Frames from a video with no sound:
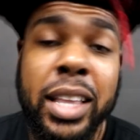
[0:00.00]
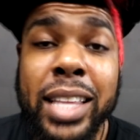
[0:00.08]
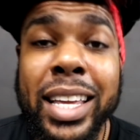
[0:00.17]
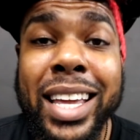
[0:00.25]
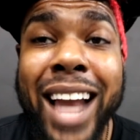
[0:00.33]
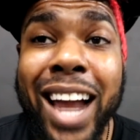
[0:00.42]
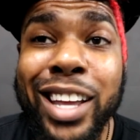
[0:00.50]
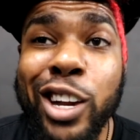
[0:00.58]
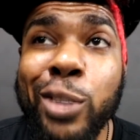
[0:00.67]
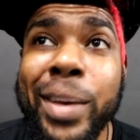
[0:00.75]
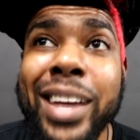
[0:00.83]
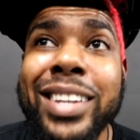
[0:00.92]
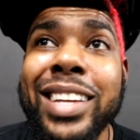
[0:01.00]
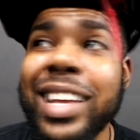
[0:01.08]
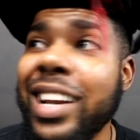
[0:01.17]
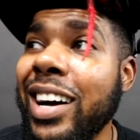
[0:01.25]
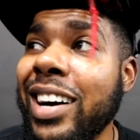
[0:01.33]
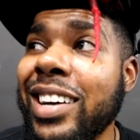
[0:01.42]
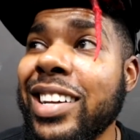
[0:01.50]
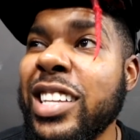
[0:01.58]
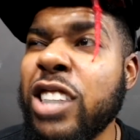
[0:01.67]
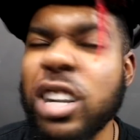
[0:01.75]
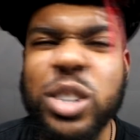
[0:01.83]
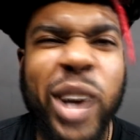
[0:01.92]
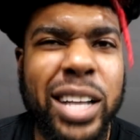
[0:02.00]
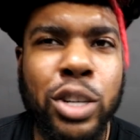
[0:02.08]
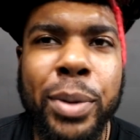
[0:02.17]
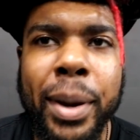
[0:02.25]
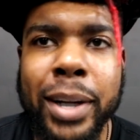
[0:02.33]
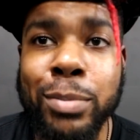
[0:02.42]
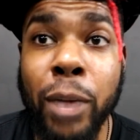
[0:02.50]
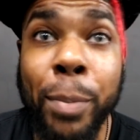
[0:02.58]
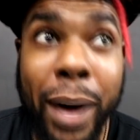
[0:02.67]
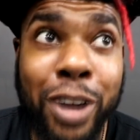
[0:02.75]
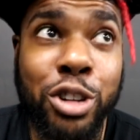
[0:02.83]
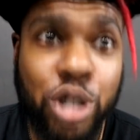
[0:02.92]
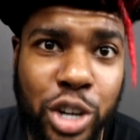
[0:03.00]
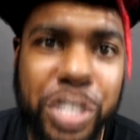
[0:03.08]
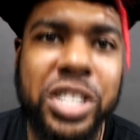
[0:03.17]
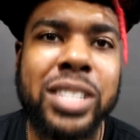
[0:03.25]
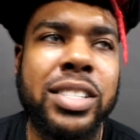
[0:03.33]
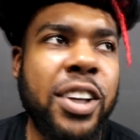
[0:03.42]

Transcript: then get out of here, man, and talk to you guys a little bit about nutrition.